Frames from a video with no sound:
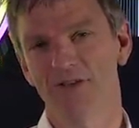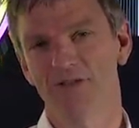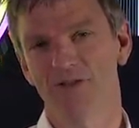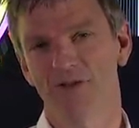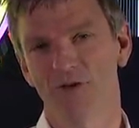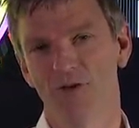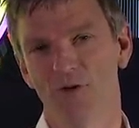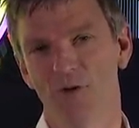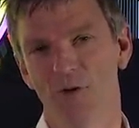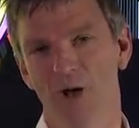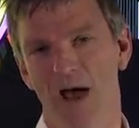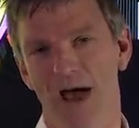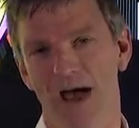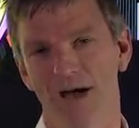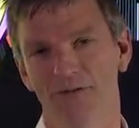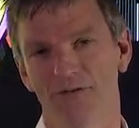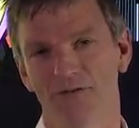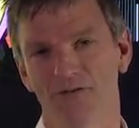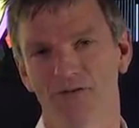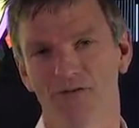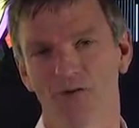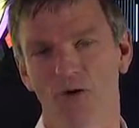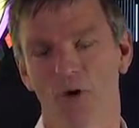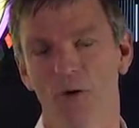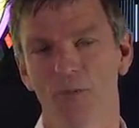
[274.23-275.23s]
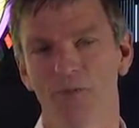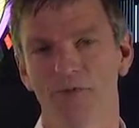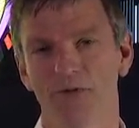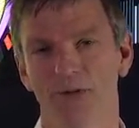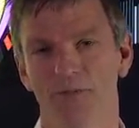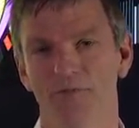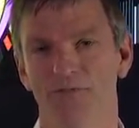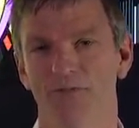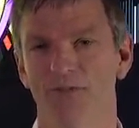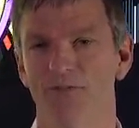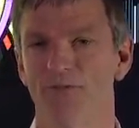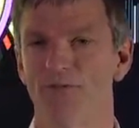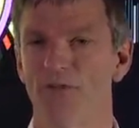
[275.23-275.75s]
to have stopped
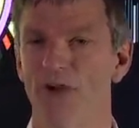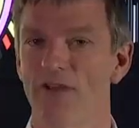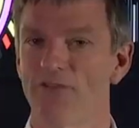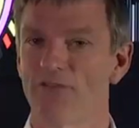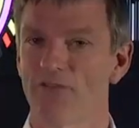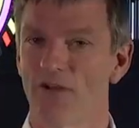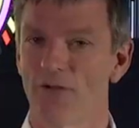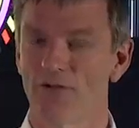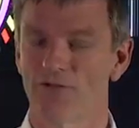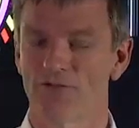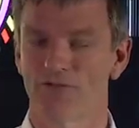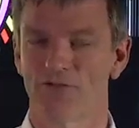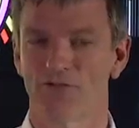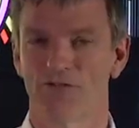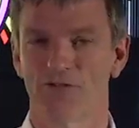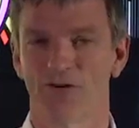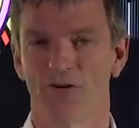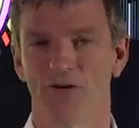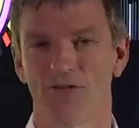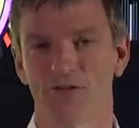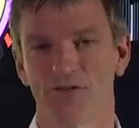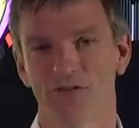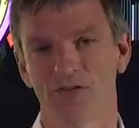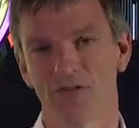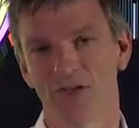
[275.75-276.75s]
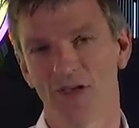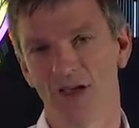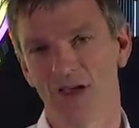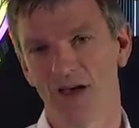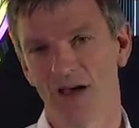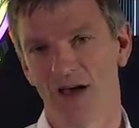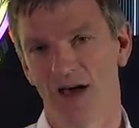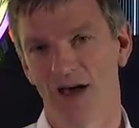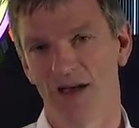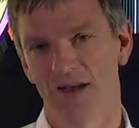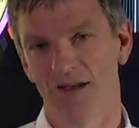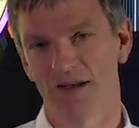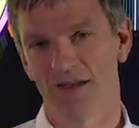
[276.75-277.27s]
him for fresh UltraSofts
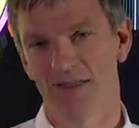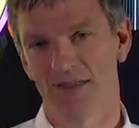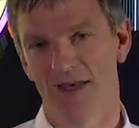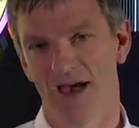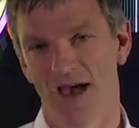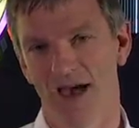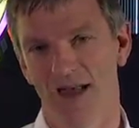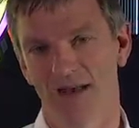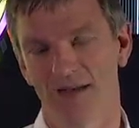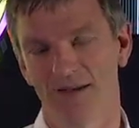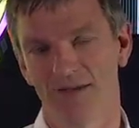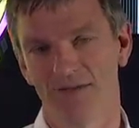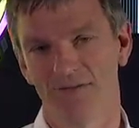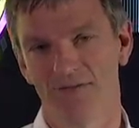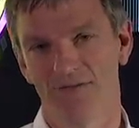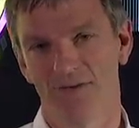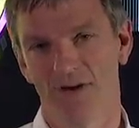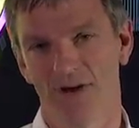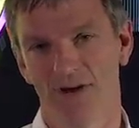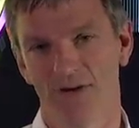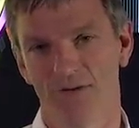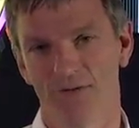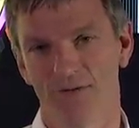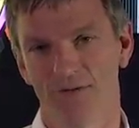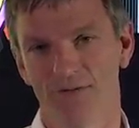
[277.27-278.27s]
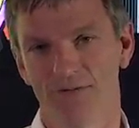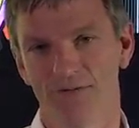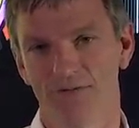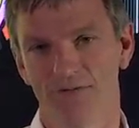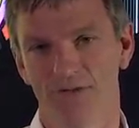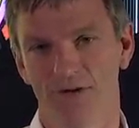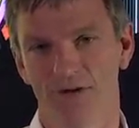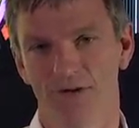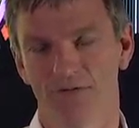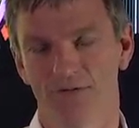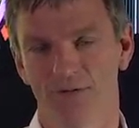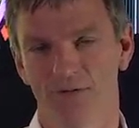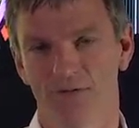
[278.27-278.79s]
under that final
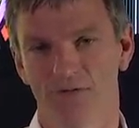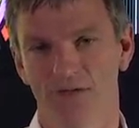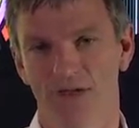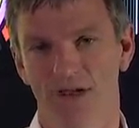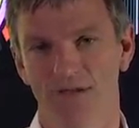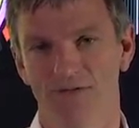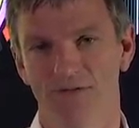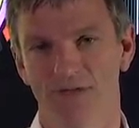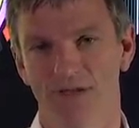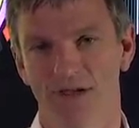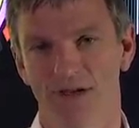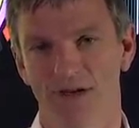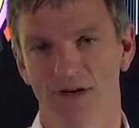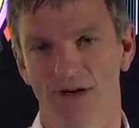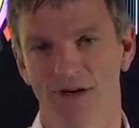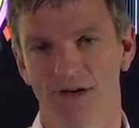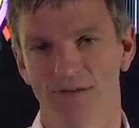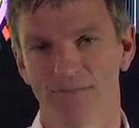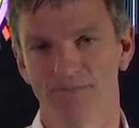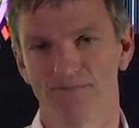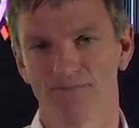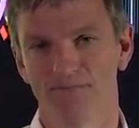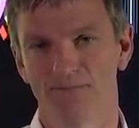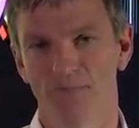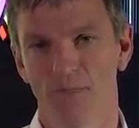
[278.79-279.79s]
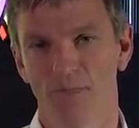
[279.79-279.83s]
virtual safety car.